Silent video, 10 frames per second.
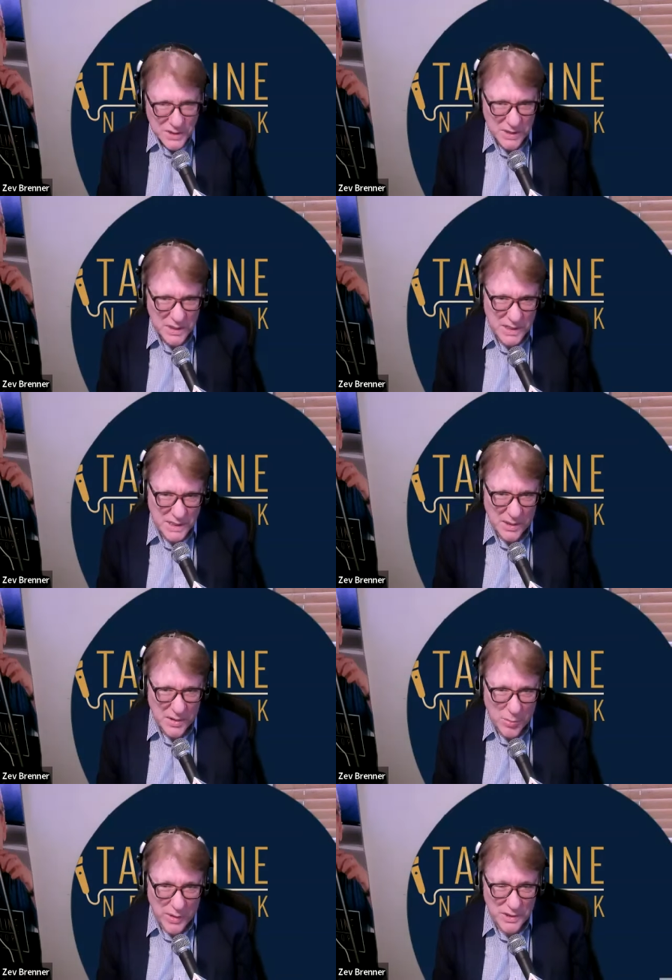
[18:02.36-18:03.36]
Justin time,
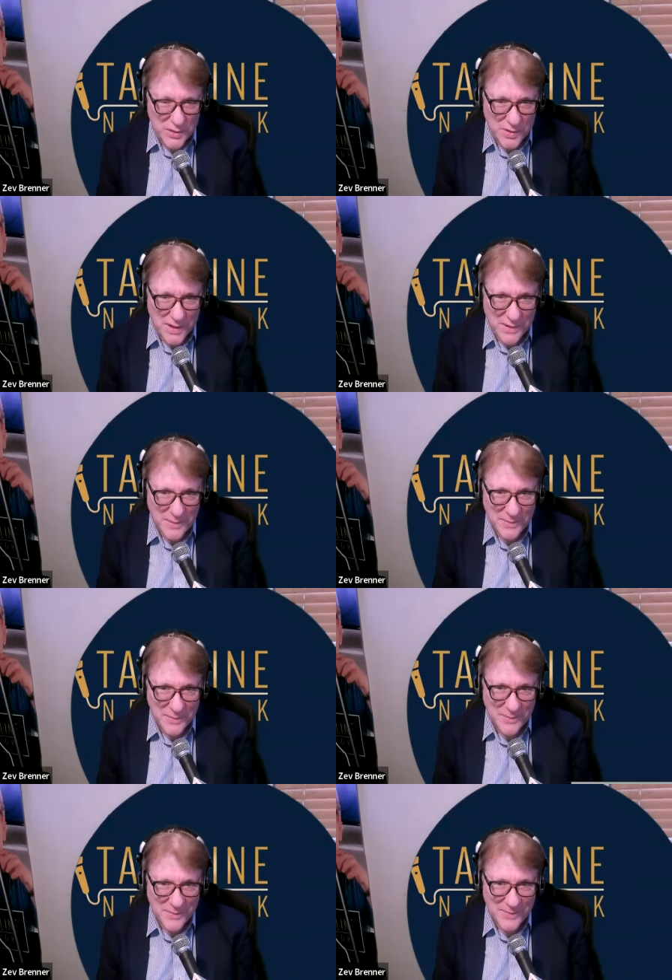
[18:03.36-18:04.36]
wants to run.
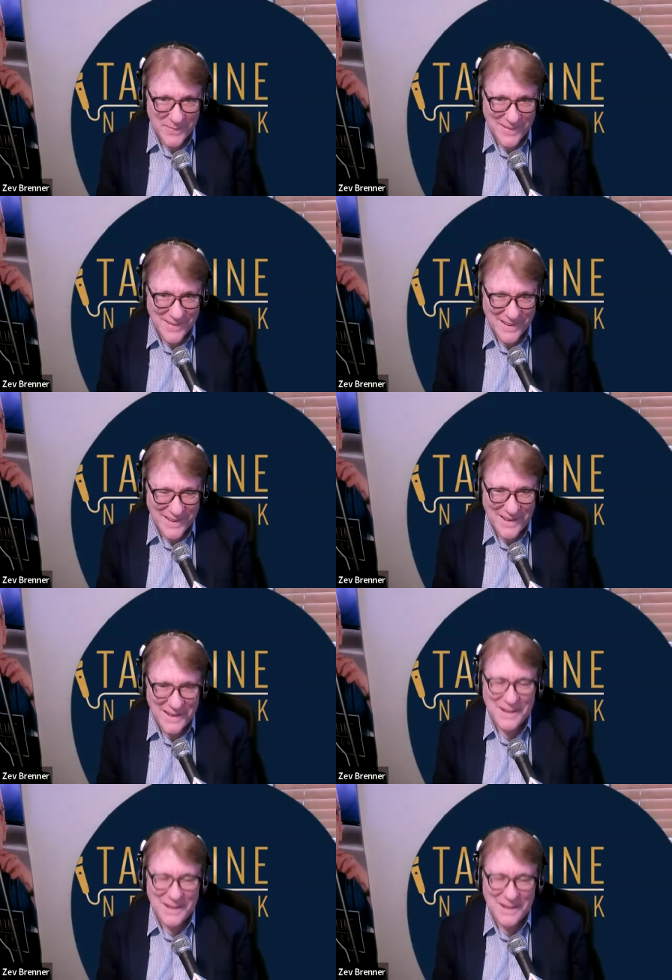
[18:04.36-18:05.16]
No, as of now,